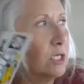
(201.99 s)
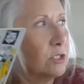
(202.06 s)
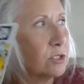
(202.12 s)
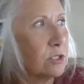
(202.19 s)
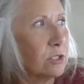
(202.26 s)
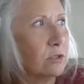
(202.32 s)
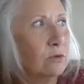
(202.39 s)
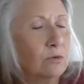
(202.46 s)

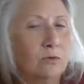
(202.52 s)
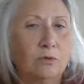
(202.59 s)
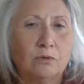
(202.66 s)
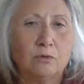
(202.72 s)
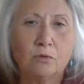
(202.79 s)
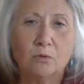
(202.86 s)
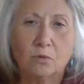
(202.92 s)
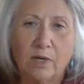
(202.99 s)
So
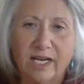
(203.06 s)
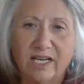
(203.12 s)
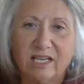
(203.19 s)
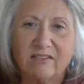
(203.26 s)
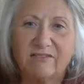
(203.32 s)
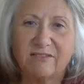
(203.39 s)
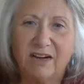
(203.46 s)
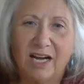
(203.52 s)
when
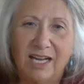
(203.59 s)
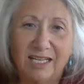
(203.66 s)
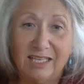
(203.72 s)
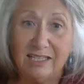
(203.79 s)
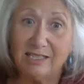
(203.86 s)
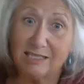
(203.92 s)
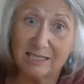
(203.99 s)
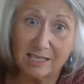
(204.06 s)
it
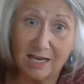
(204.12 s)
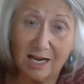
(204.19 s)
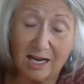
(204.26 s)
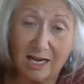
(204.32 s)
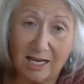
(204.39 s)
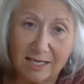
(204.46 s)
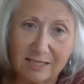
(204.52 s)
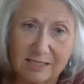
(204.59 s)
finally
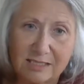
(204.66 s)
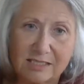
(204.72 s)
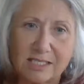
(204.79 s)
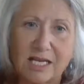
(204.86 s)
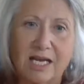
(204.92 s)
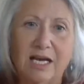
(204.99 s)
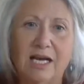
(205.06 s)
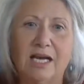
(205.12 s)

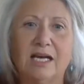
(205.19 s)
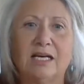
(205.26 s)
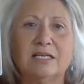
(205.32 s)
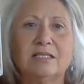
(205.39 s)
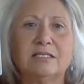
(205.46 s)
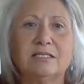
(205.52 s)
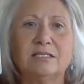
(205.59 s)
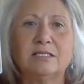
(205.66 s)
dies
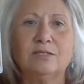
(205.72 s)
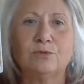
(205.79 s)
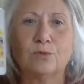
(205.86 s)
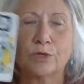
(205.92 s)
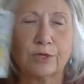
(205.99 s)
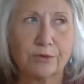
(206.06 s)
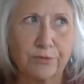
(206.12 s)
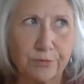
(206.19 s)
and you
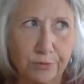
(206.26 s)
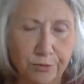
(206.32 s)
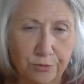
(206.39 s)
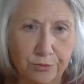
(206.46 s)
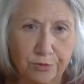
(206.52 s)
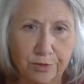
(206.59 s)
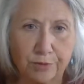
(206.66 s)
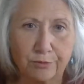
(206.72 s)
work
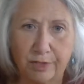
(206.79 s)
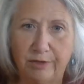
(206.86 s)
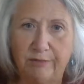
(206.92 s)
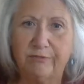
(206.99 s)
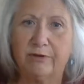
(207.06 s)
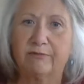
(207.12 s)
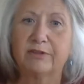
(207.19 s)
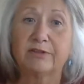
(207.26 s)
through the
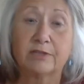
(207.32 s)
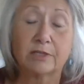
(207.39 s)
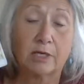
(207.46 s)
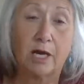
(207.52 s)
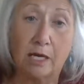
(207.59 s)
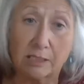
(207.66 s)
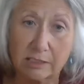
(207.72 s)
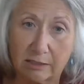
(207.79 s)
grief of it, the
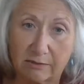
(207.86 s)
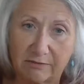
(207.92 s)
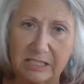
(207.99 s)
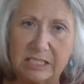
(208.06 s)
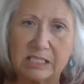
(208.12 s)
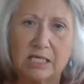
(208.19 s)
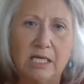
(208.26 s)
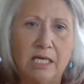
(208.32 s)
loss of
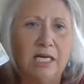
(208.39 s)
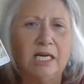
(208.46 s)
it,